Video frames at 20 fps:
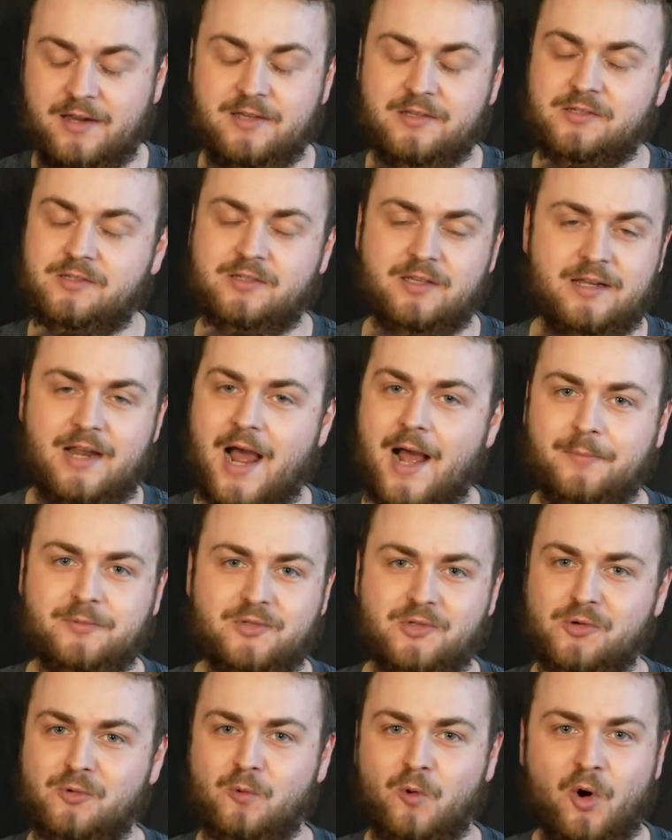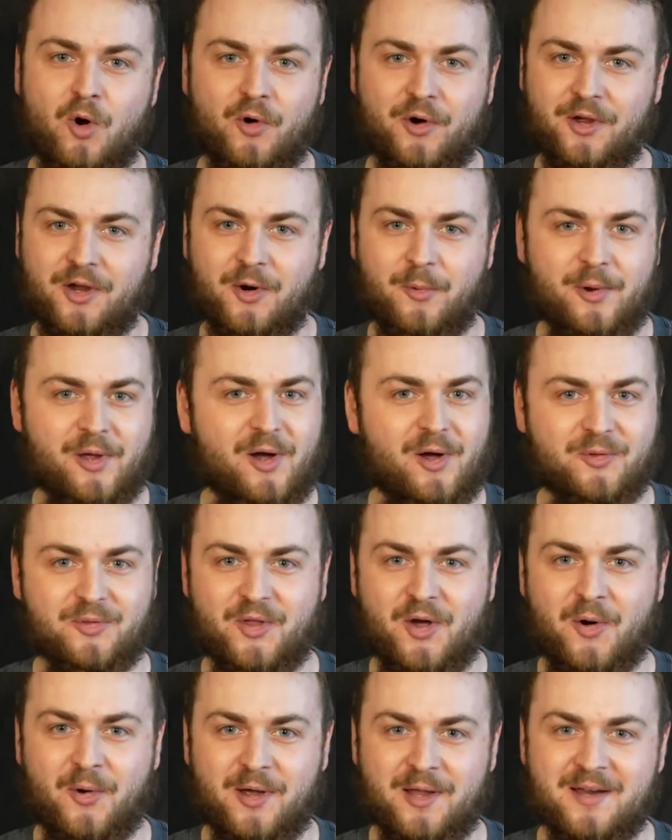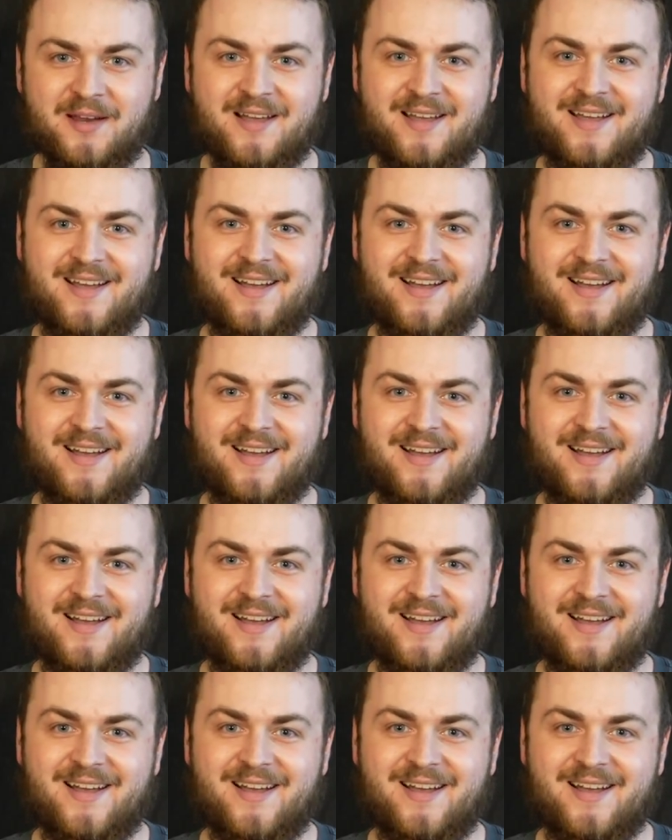He's an absolute warrior. We all know it.